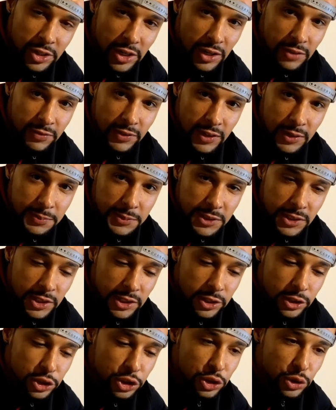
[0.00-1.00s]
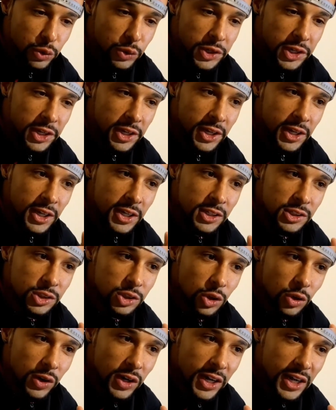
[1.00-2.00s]
I have an upstairs unit,
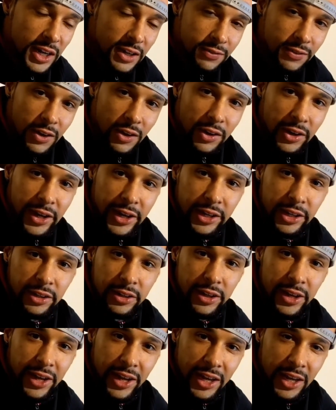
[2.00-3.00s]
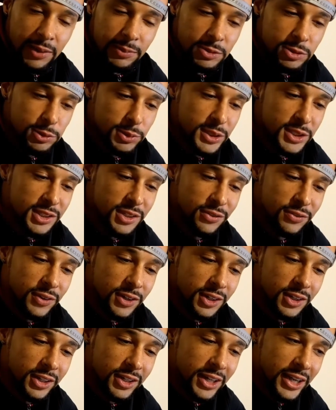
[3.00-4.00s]
so I have a light aimed
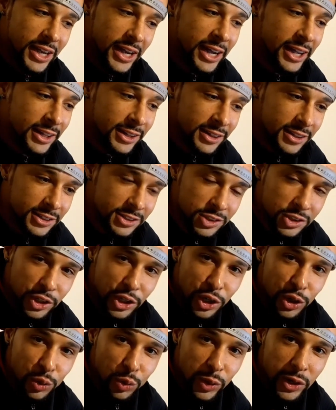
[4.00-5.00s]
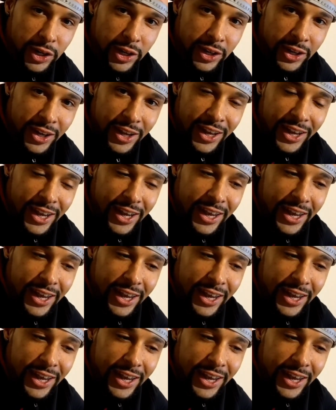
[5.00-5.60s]
specifically at the stairway,